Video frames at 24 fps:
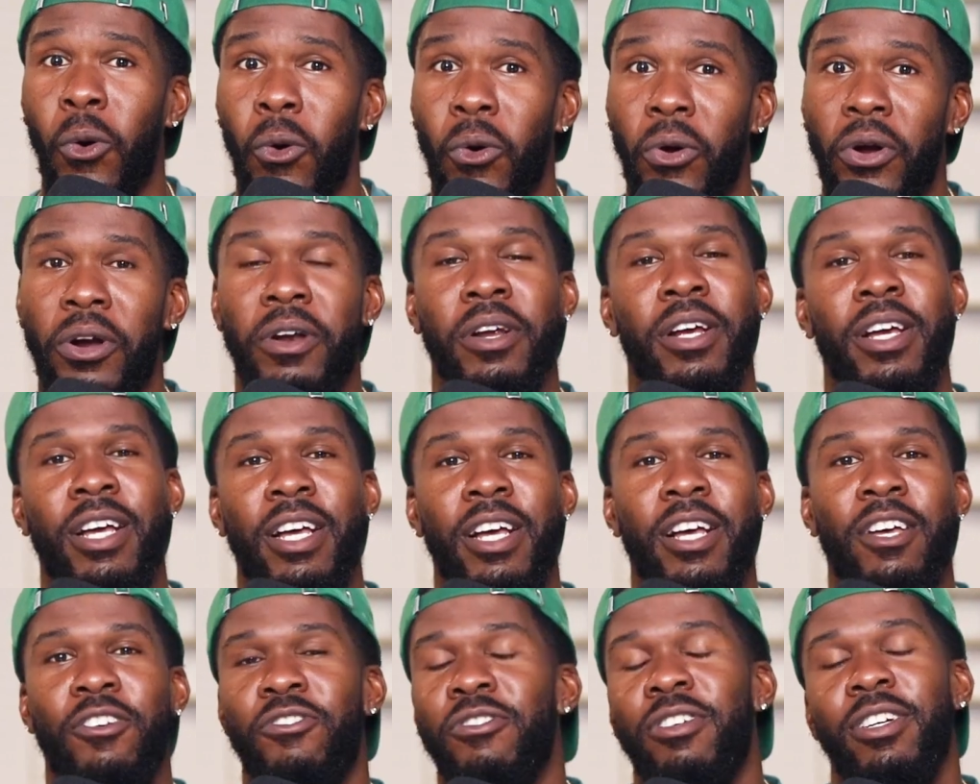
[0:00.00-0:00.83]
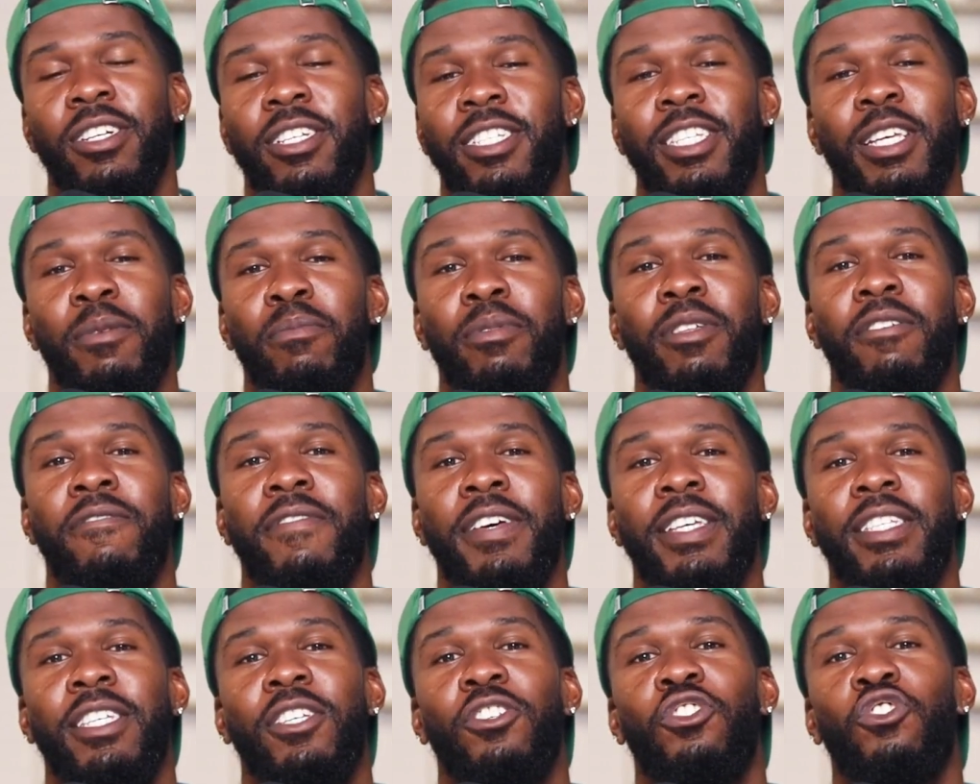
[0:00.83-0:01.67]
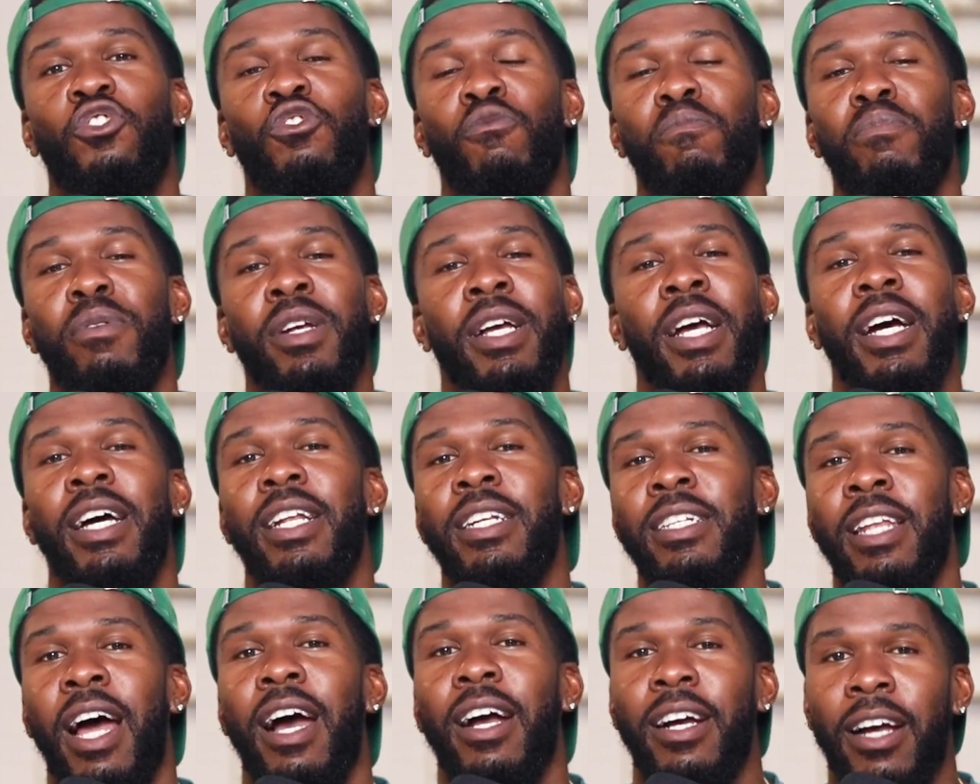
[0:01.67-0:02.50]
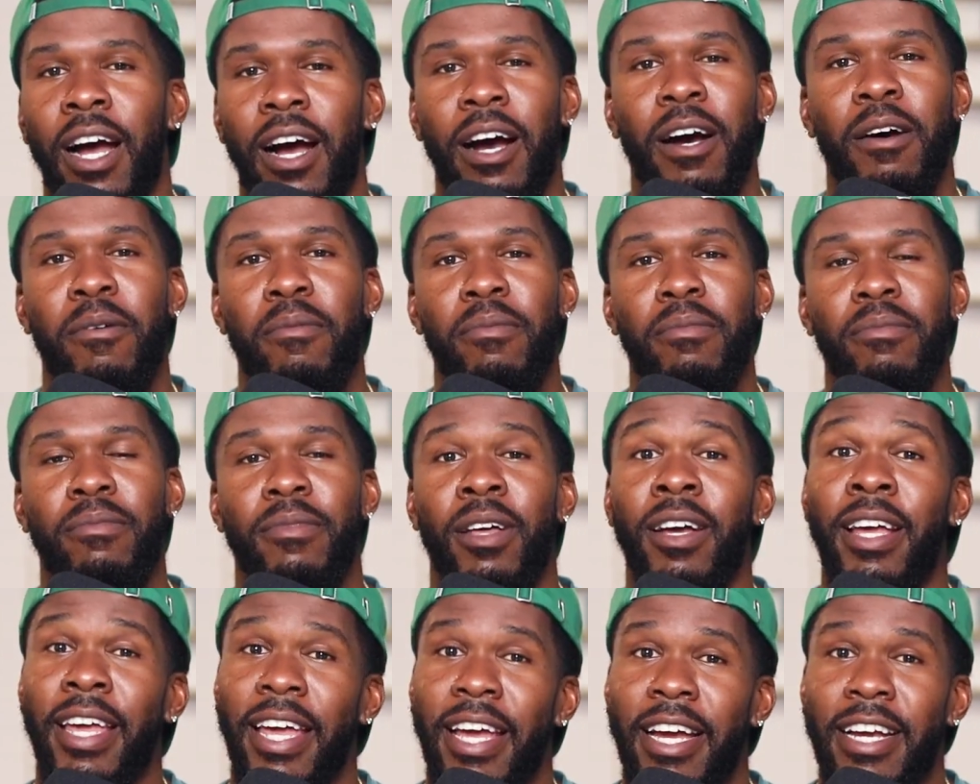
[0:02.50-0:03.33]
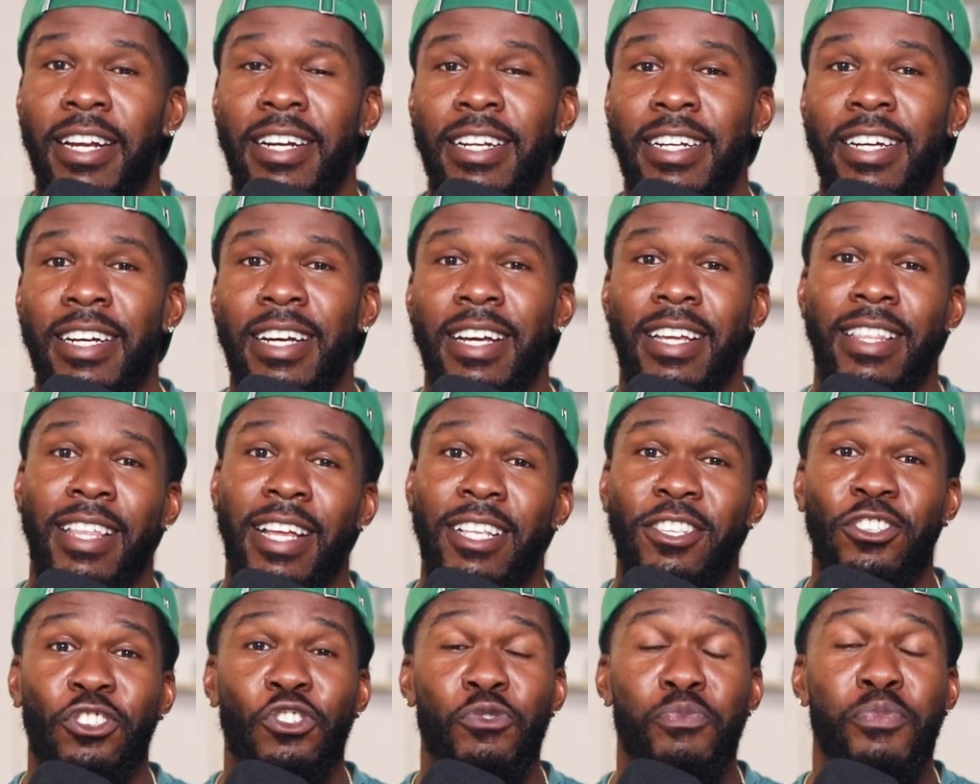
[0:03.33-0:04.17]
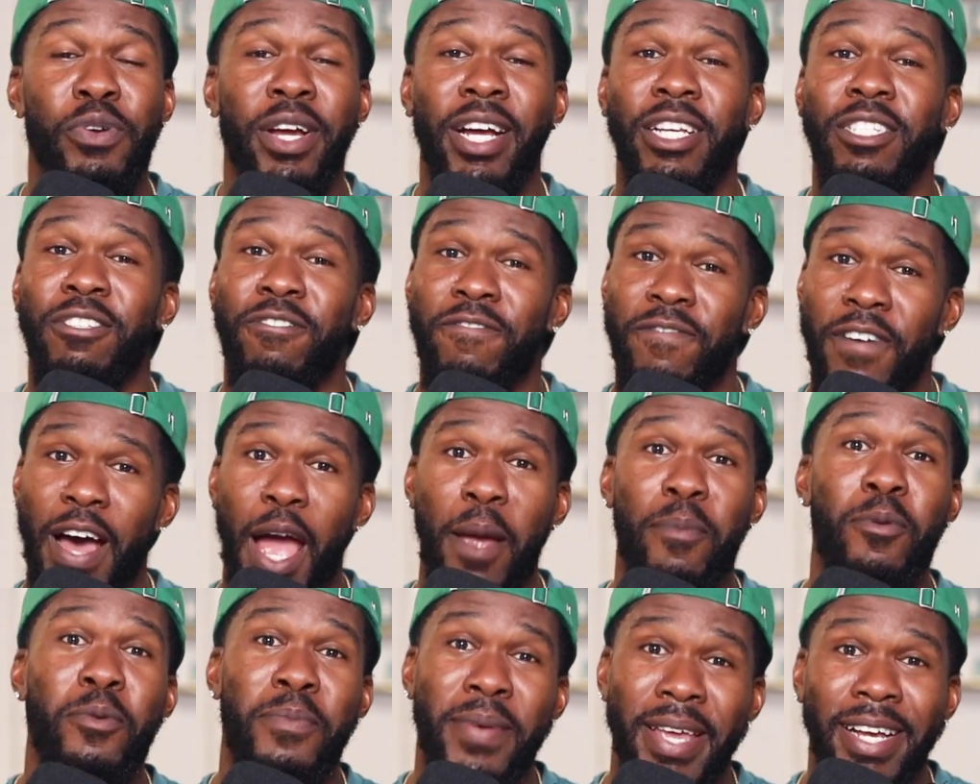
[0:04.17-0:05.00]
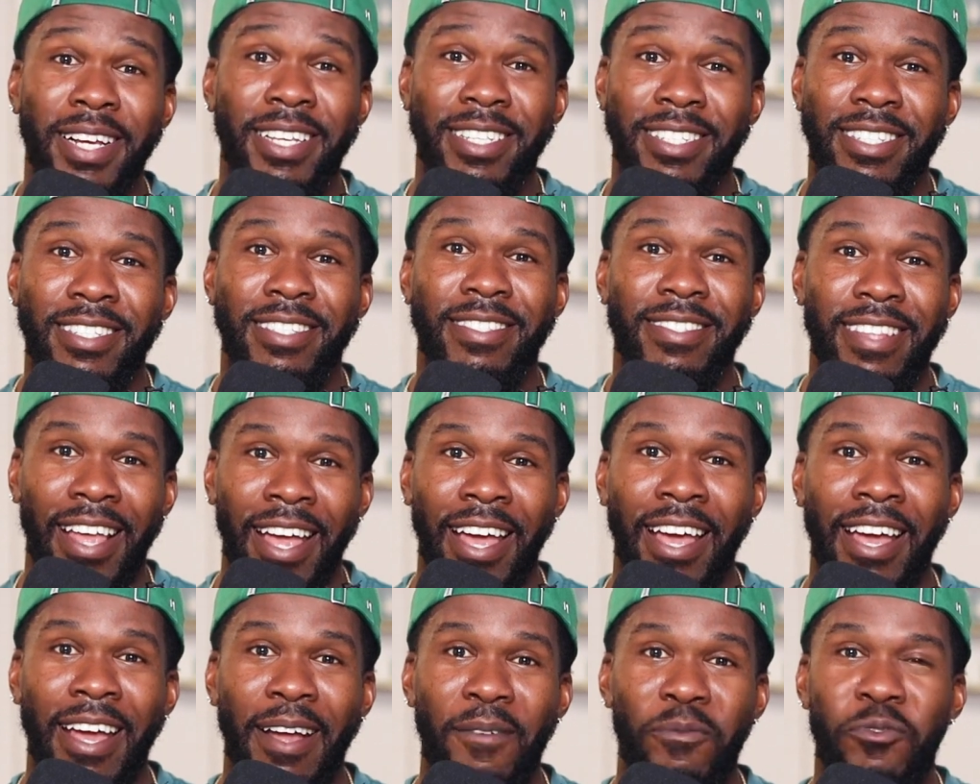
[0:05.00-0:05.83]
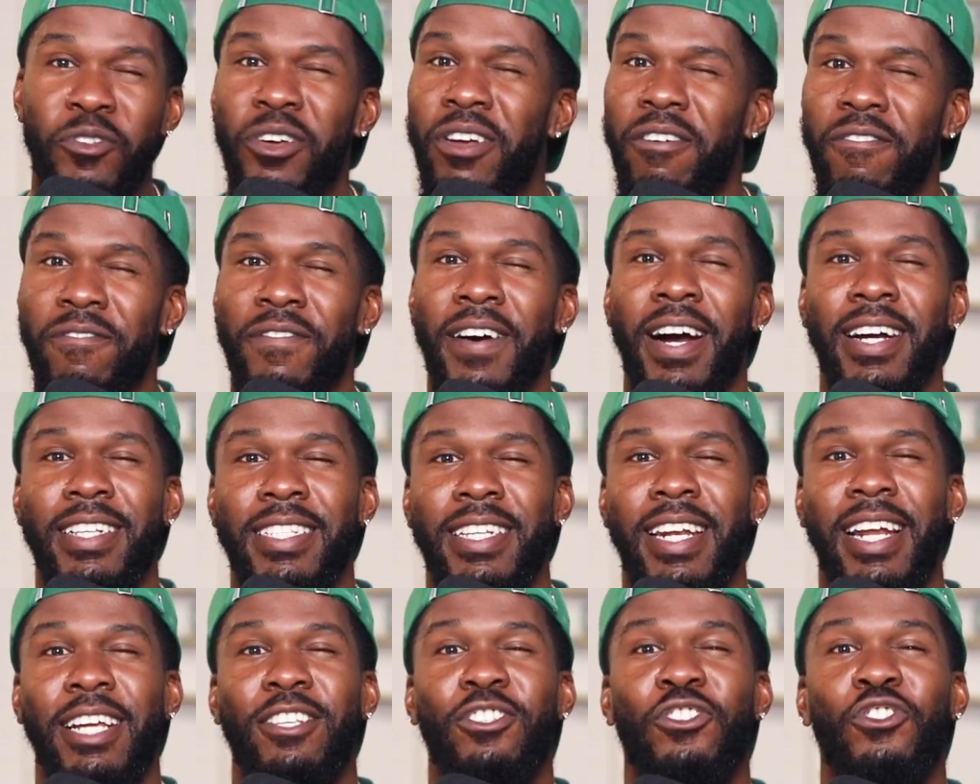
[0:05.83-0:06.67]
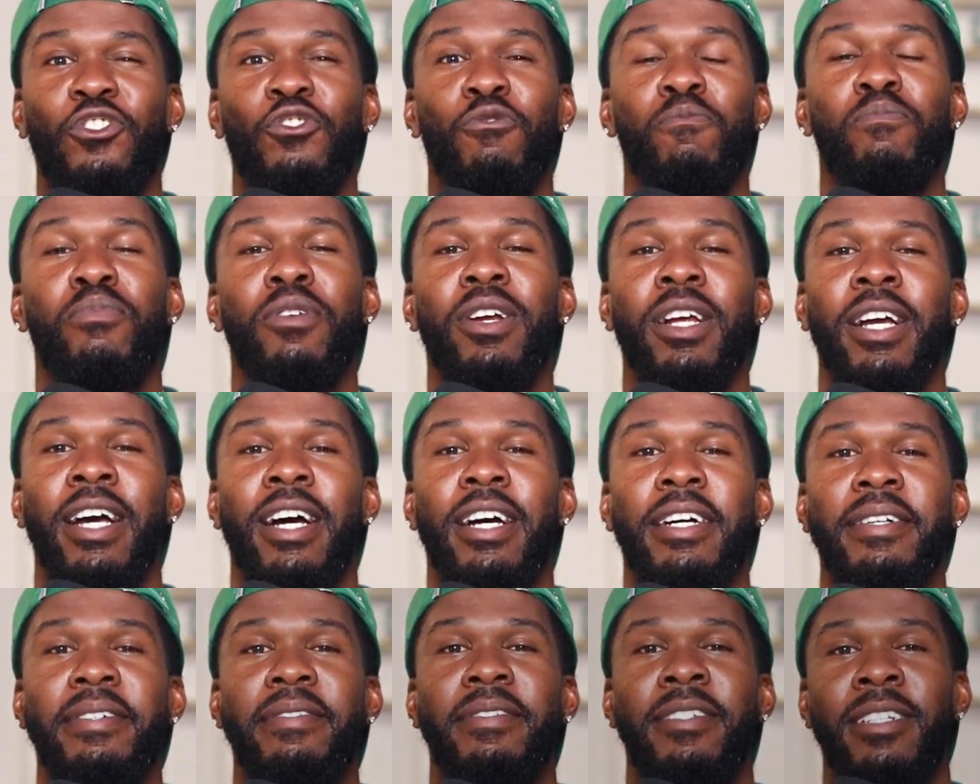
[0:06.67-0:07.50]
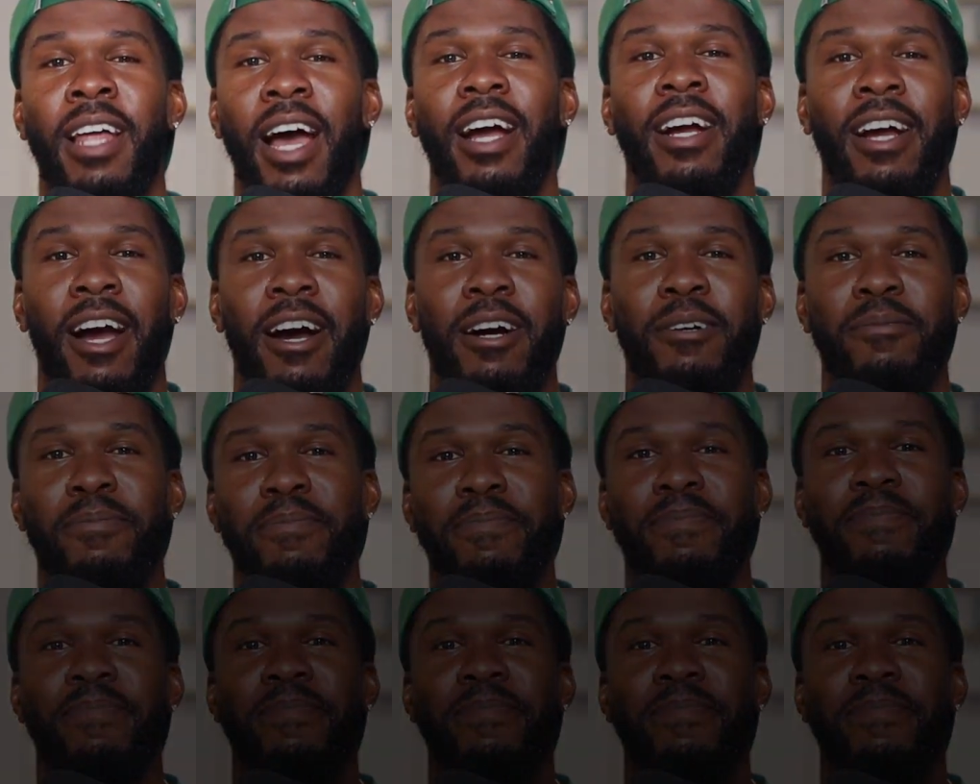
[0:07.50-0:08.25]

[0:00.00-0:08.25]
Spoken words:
or you can simply visit supergut.com. Again, that's SuperGut's Fiber Mix, and you can find it at supergut.com.